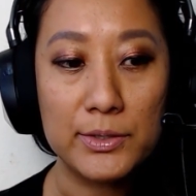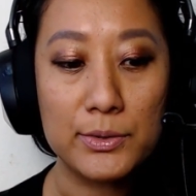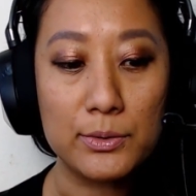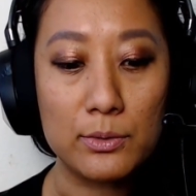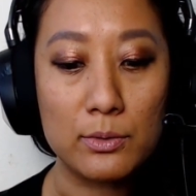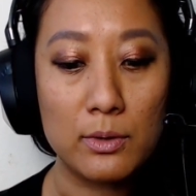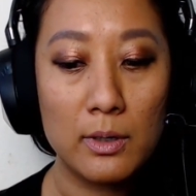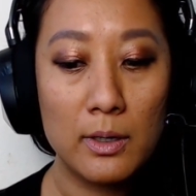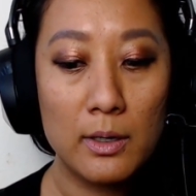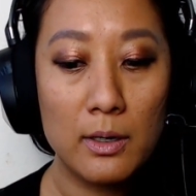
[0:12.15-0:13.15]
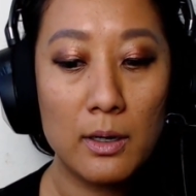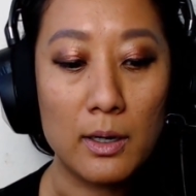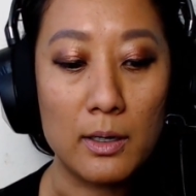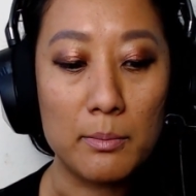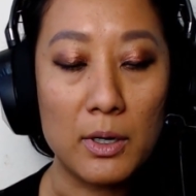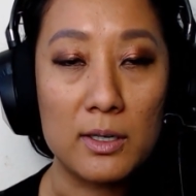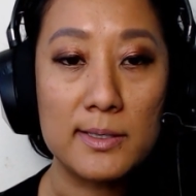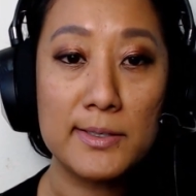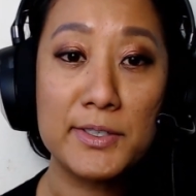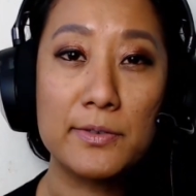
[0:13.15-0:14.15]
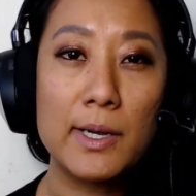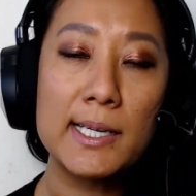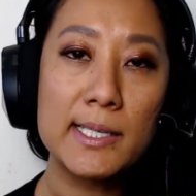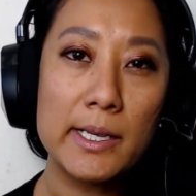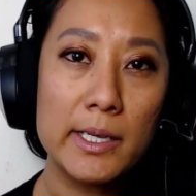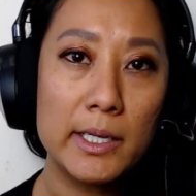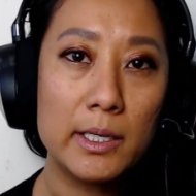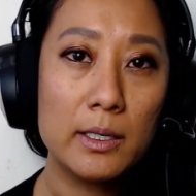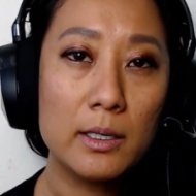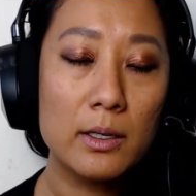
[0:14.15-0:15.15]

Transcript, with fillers: to our sense of identity,